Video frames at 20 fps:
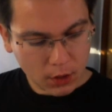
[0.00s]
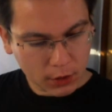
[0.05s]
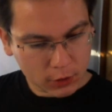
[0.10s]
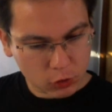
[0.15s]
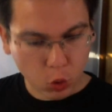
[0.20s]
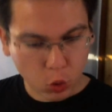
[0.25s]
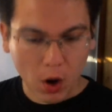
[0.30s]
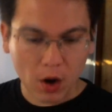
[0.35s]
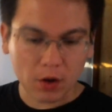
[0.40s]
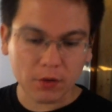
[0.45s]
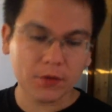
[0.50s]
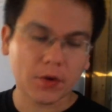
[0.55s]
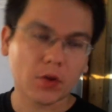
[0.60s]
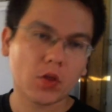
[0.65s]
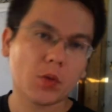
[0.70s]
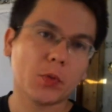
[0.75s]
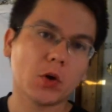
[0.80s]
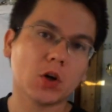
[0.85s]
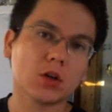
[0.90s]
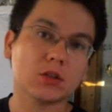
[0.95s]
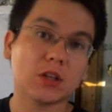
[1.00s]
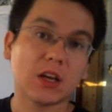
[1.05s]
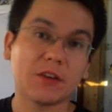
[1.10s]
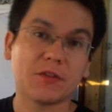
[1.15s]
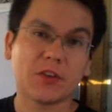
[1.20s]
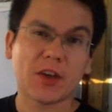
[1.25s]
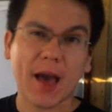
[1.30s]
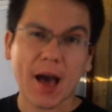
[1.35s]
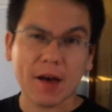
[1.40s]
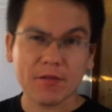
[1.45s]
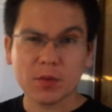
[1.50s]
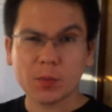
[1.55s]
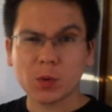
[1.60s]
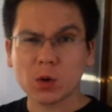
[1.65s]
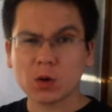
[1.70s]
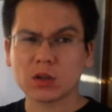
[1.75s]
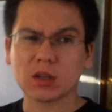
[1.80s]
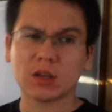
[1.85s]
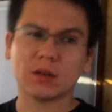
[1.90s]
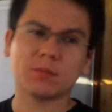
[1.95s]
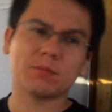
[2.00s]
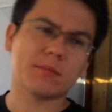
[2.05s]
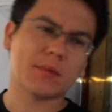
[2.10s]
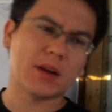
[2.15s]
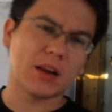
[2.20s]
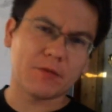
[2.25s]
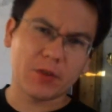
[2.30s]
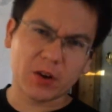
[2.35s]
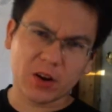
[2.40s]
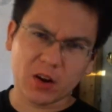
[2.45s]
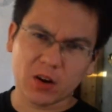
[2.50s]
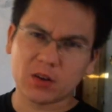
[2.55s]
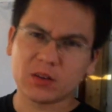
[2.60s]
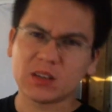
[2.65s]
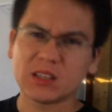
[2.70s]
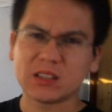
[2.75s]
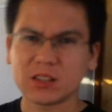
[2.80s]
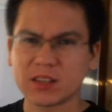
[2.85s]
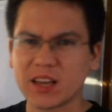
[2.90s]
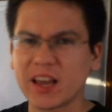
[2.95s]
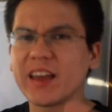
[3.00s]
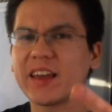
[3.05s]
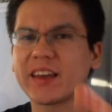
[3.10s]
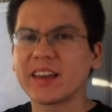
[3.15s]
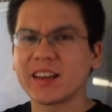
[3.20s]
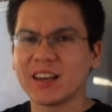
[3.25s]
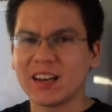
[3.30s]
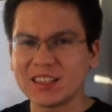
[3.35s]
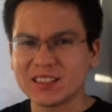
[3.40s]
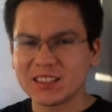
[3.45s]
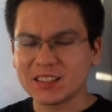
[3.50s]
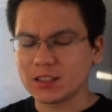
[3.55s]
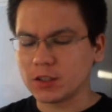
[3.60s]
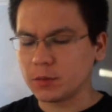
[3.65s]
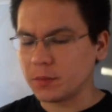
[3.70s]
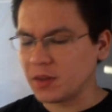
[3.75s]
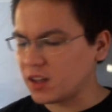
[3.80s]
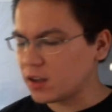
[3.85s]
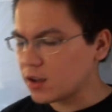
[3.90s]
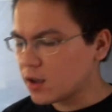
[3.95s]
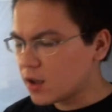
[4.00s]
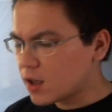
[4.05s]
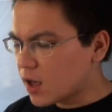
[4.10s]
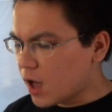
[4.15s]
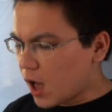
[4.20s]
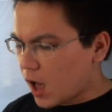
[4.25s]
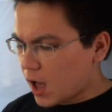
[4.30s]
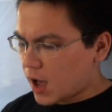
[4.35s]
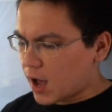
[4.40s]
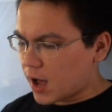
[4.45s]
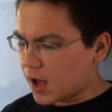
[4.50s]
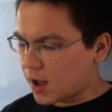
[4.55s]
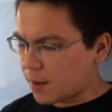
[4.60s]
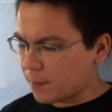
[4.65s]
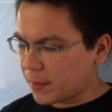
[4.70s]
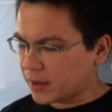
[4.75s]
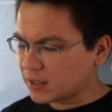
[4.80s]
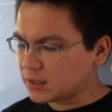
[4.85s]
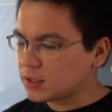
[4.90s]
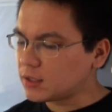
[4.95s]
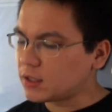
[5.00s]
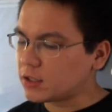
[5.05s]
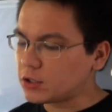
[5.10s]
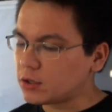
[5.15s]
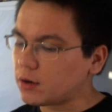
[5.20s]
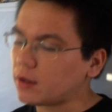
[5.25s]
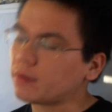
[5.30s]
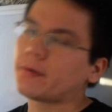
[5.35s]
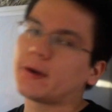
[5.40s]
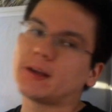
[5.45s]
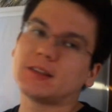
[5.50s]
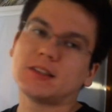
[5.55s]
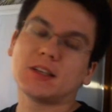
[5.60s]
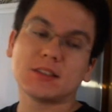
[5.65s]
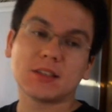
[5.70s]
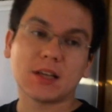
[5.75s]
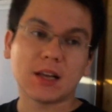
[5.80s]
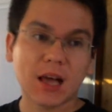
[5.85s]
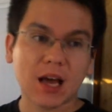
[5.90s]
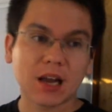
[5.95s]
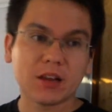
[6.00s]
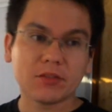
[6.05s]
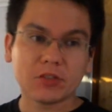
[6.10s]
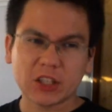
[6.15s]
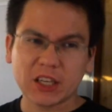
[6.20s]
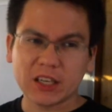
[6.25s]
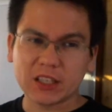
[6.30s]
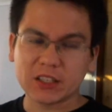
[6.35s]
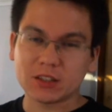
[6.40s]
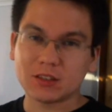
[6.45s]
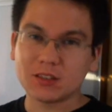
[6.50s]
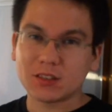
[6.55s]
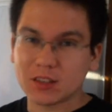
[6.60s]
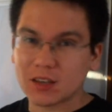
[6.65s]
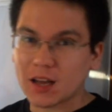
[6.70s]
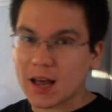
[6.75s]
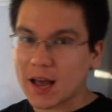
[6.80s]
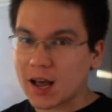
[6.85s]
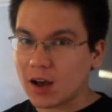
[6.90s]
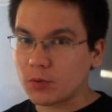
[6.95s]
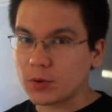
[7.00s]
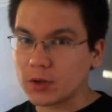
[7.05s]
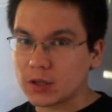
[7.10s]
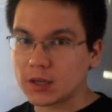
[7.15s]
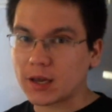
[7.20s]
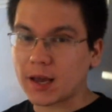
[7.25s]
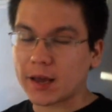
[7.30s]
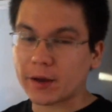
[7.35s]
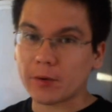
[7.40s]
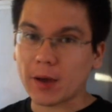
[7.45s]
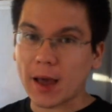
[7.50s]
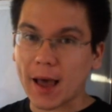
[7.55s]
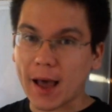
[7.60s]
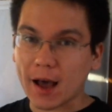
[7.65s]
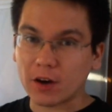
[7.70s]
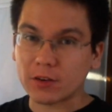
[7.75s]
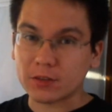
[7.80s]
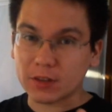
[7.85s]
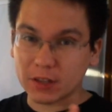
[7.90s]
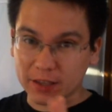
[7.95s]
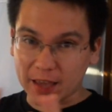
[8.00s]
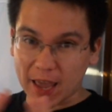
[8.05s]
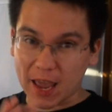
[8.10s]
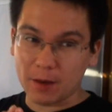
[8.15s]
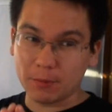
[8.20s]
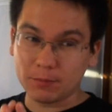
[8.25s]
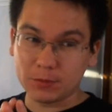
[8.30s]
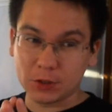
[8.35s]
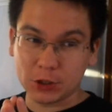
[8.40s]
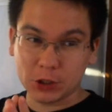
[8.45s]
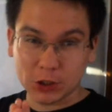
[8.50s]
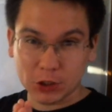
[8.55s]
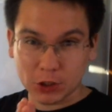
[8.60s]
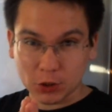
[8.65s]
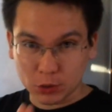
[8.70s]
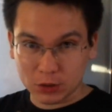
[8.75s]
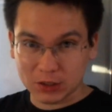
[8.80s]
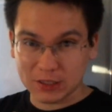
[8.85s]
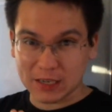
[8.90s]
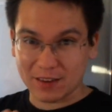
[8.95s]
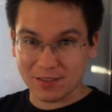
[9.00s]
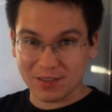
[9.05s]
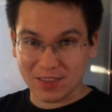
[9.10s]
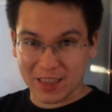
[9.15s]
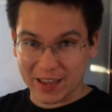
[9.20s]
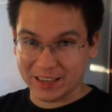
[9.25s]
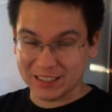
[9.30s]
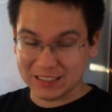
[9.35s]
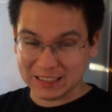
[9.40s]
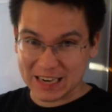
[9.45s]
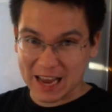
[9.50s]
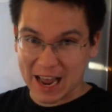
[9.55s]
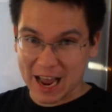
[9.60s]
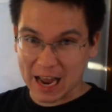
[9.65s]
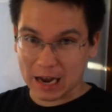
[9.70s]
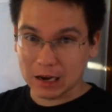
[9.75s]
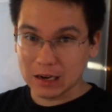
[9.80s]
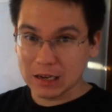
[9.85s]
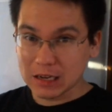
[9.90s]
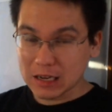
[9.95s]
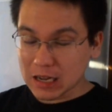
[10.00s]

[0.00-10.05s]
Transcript: 12 of the book, if you have the book, but if you don't, it's okay. You can listen to me. Basically, the shooting phase. There's a lot of changes in how how the game shoots at things now.